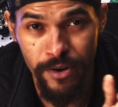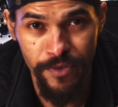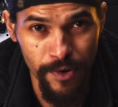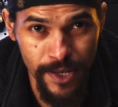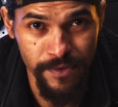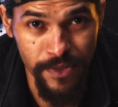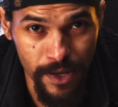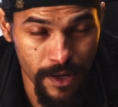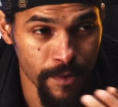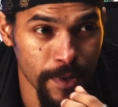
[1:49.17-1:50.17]
a few days of
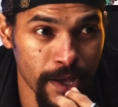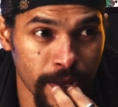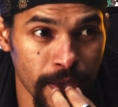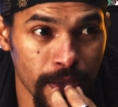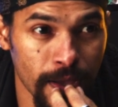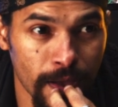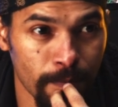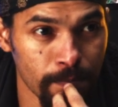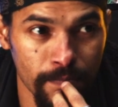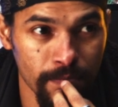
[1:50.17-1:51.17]
thinking about it,
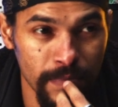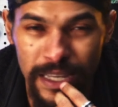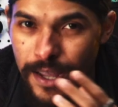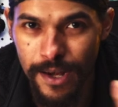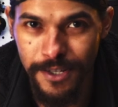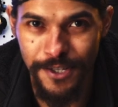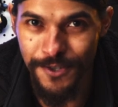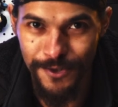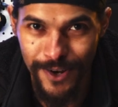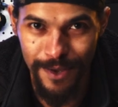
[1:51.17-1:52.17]
it kind of just
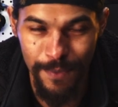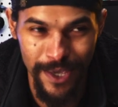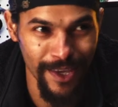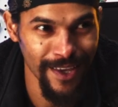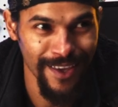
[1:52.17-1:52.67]
struck me,